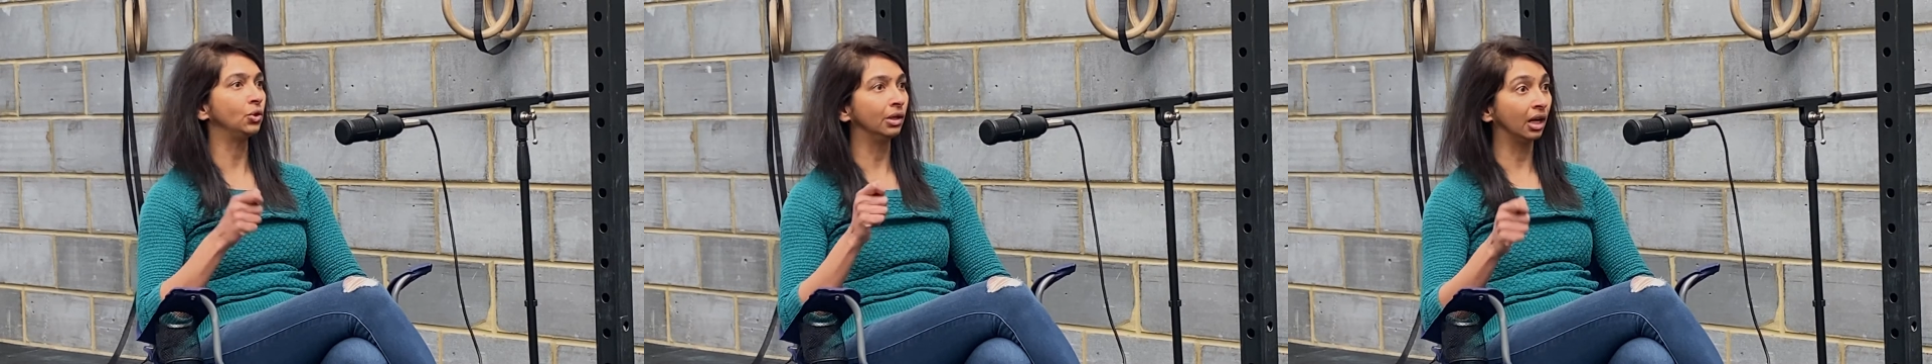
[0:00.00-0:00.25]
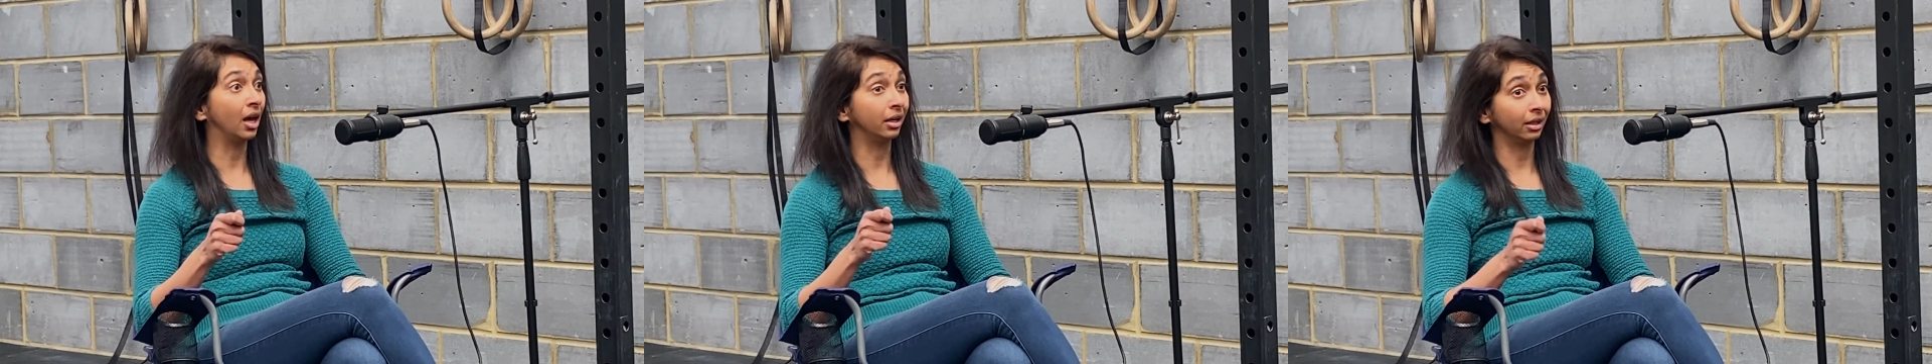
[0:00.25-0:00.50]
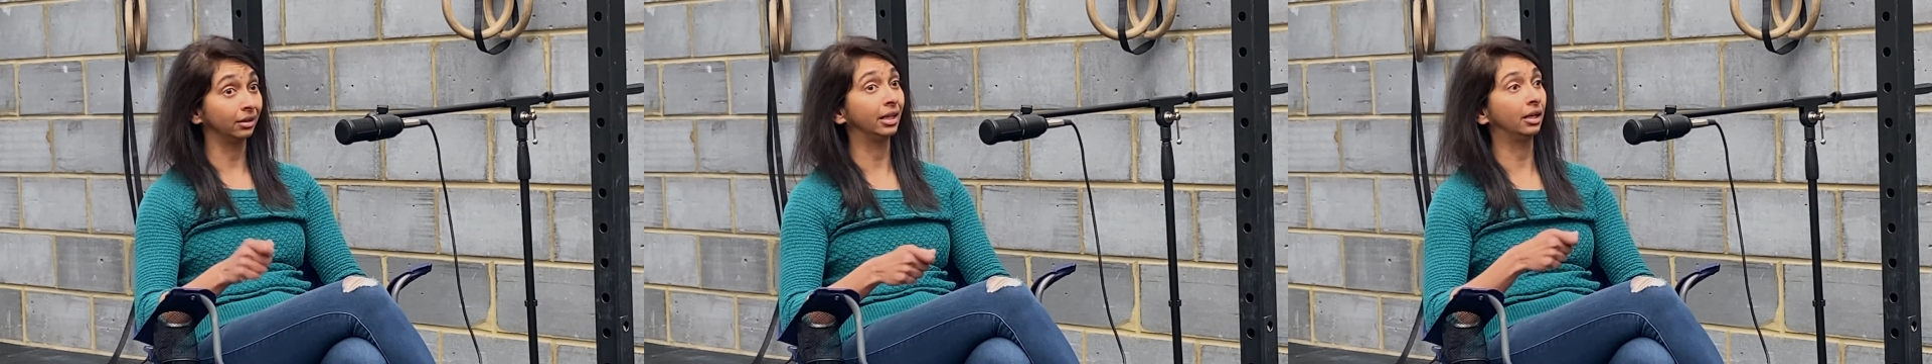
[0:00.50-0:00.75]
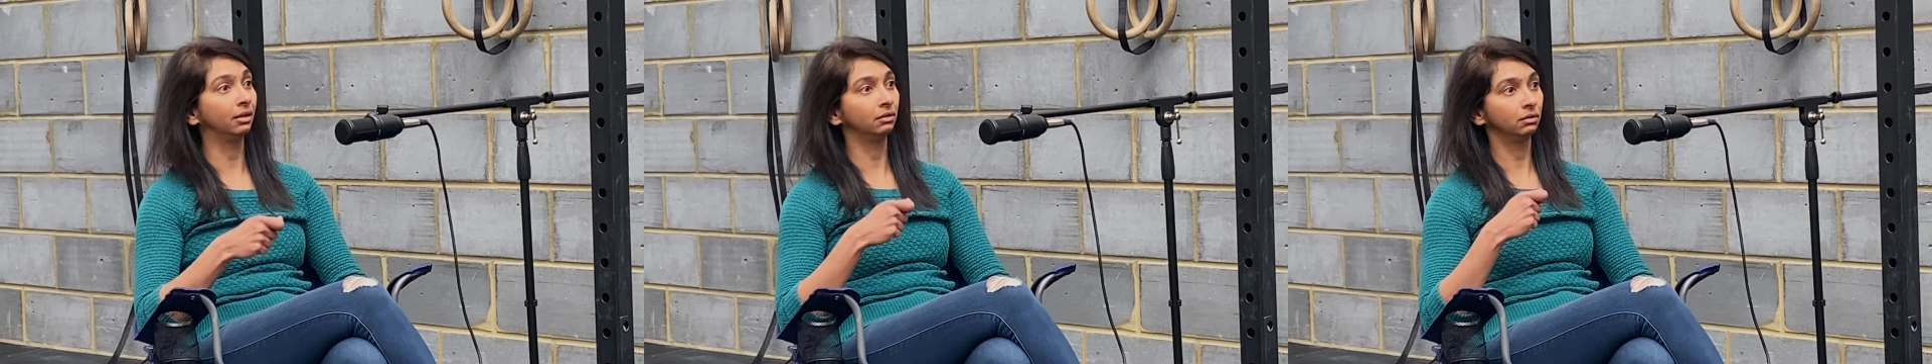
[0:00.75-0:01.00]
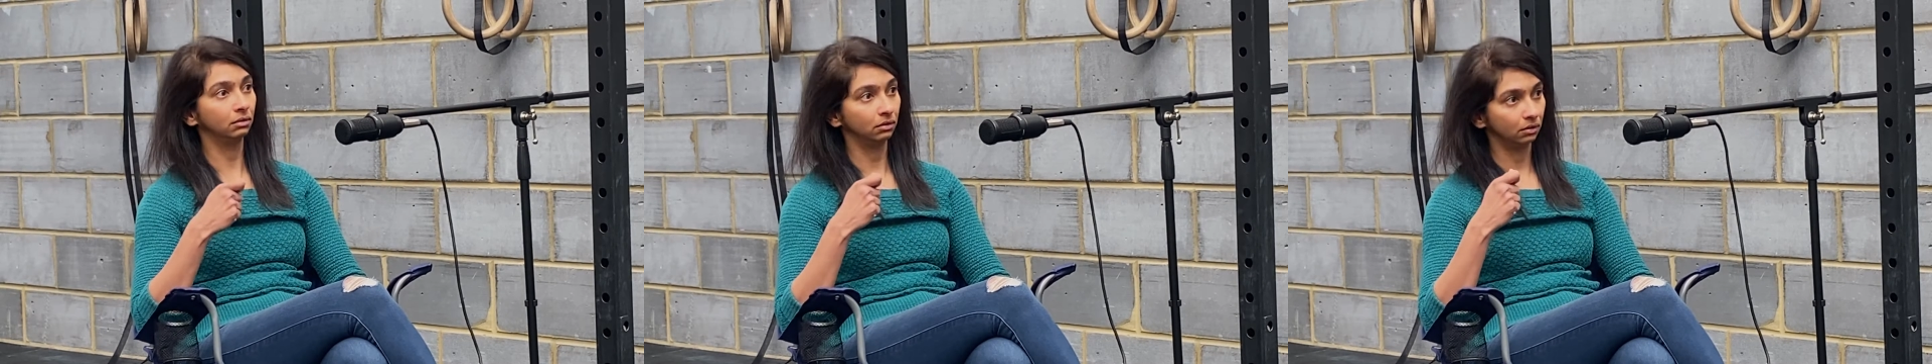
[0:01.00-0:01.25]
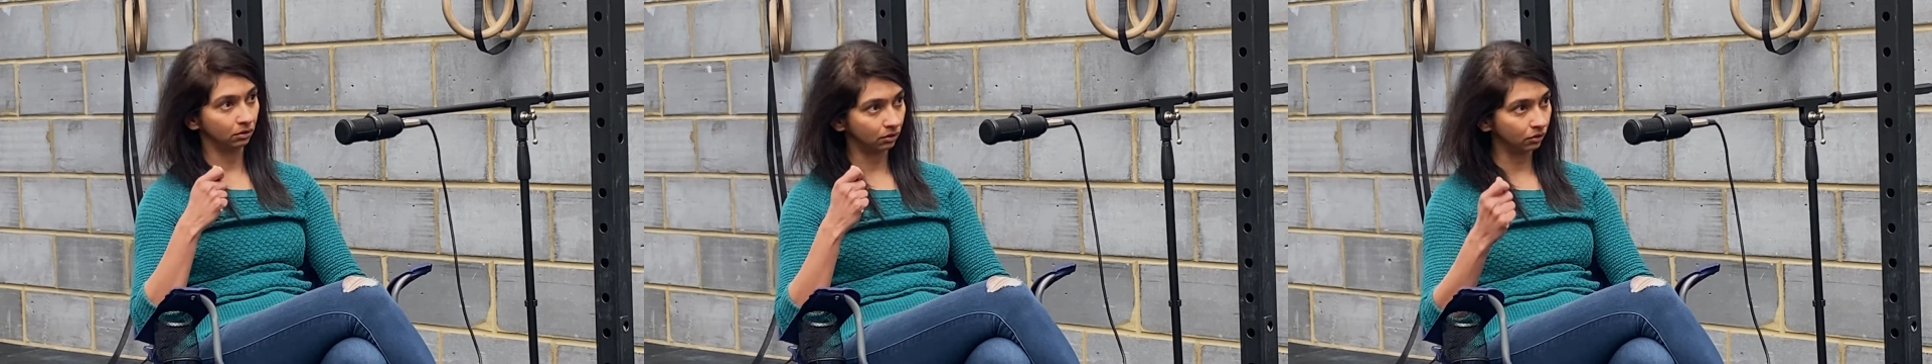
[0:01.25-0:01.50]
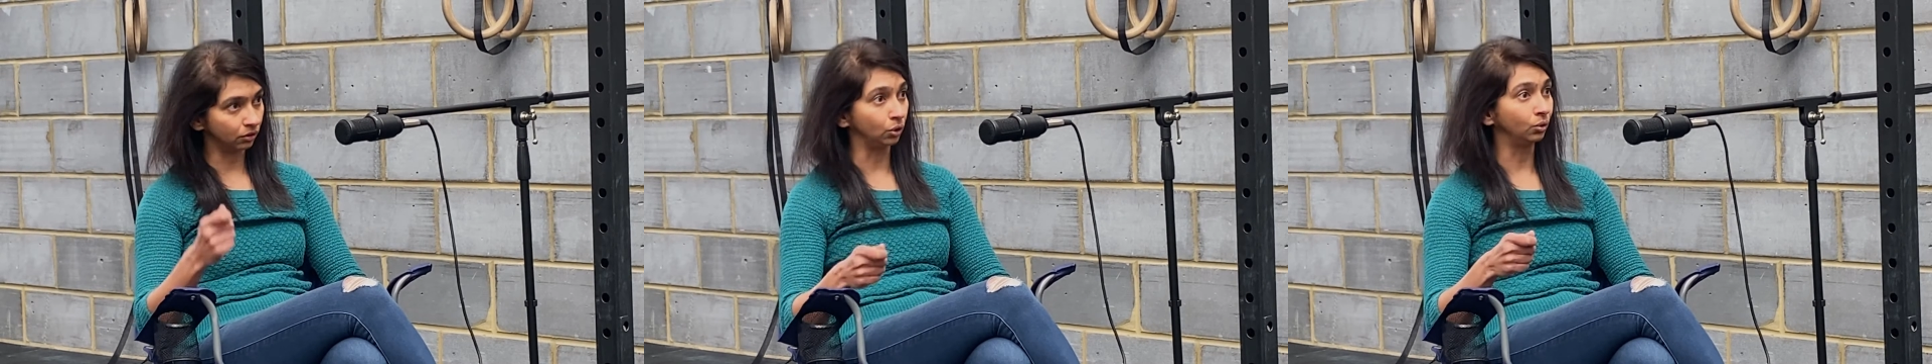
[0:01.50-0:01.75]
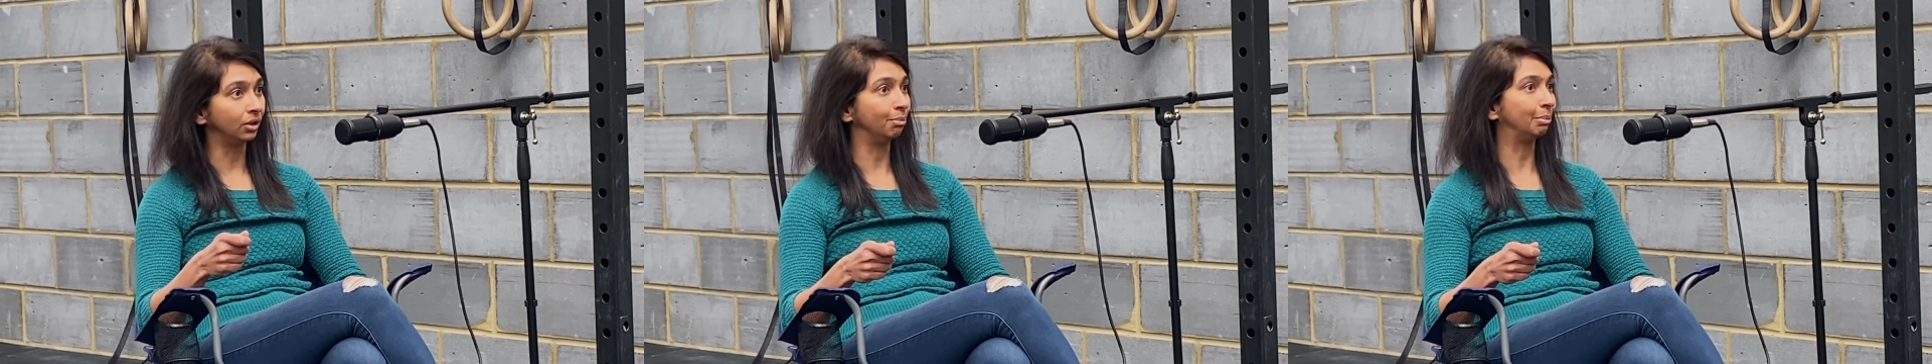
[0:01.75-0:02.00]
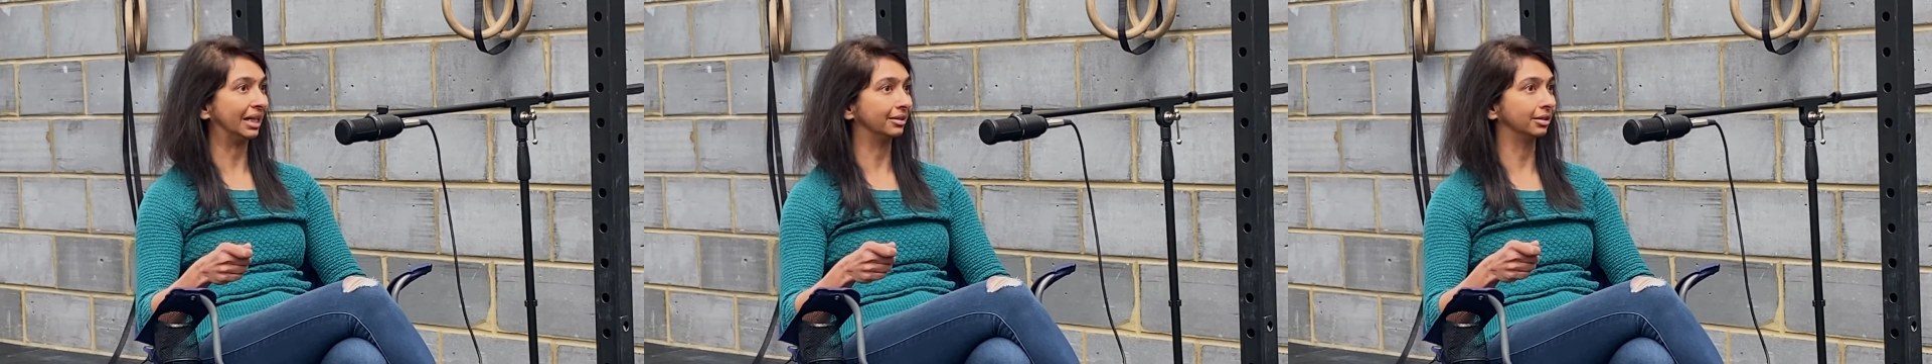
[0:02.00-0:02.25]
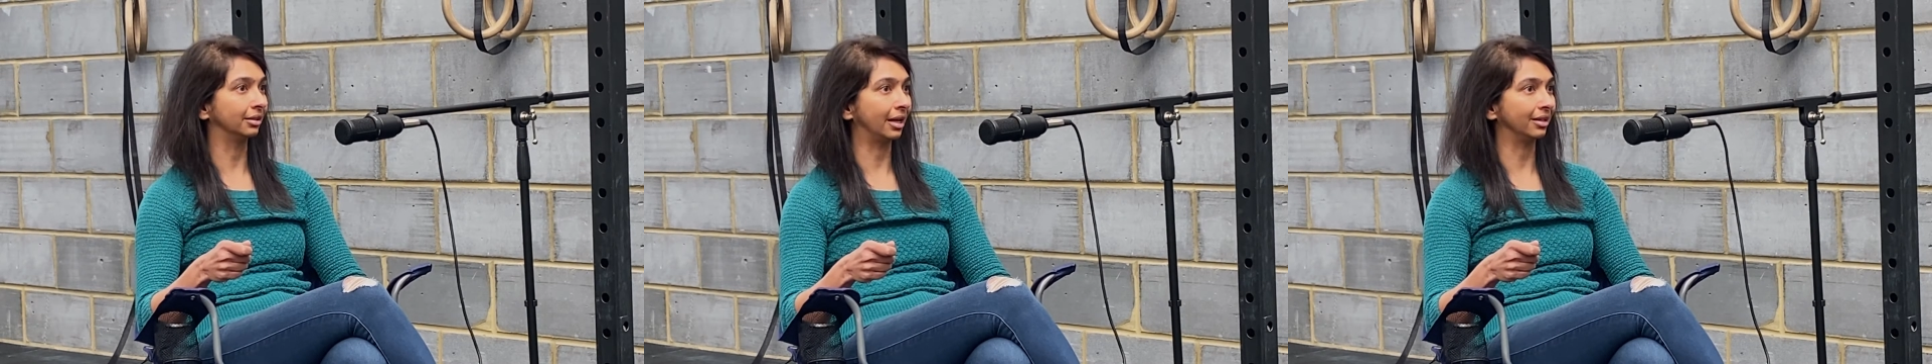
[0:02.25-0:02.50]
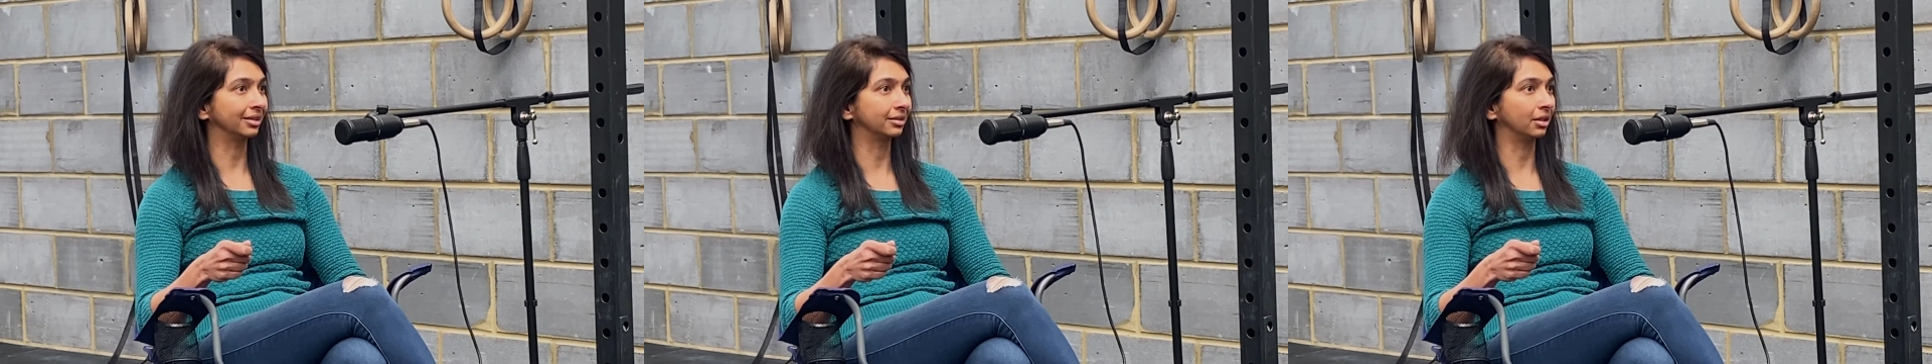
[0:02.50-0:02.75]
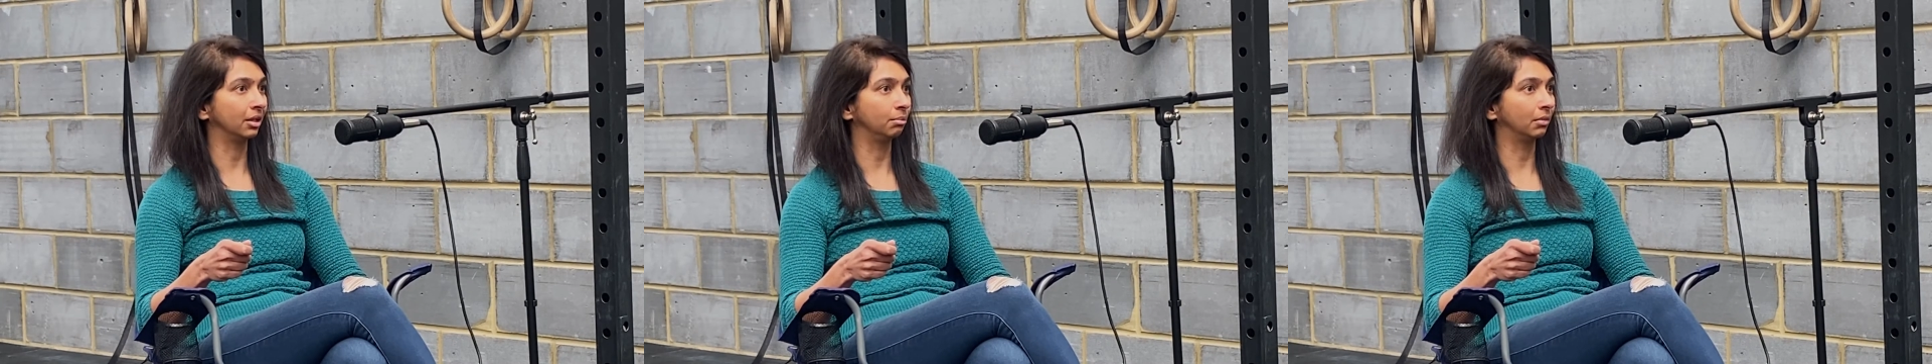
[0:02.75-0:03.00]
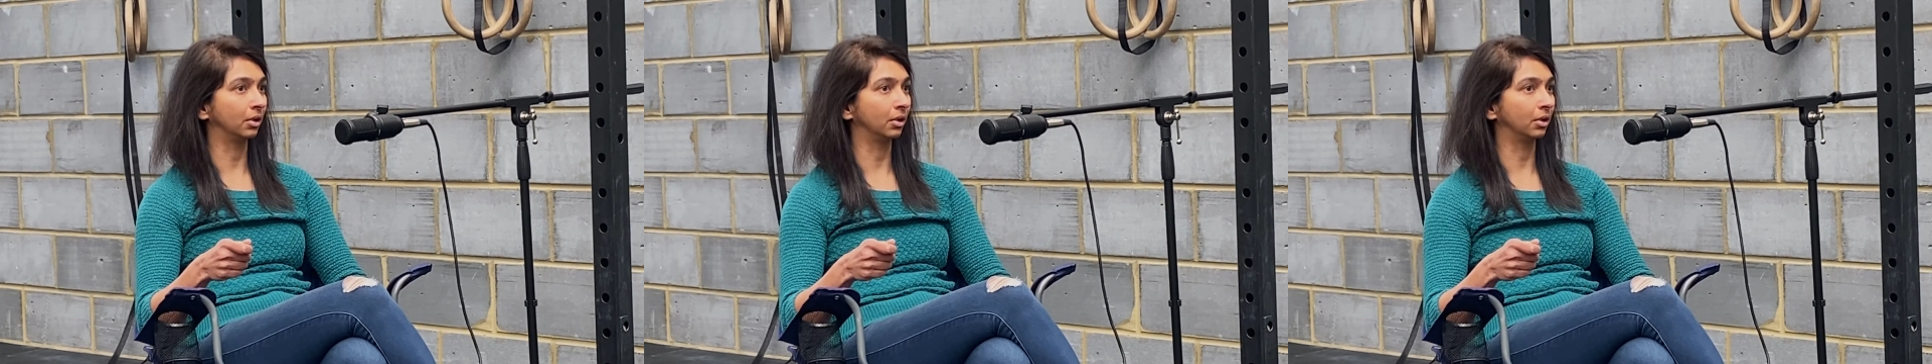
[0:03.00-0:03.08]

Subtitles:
you learn and then do them better the next time.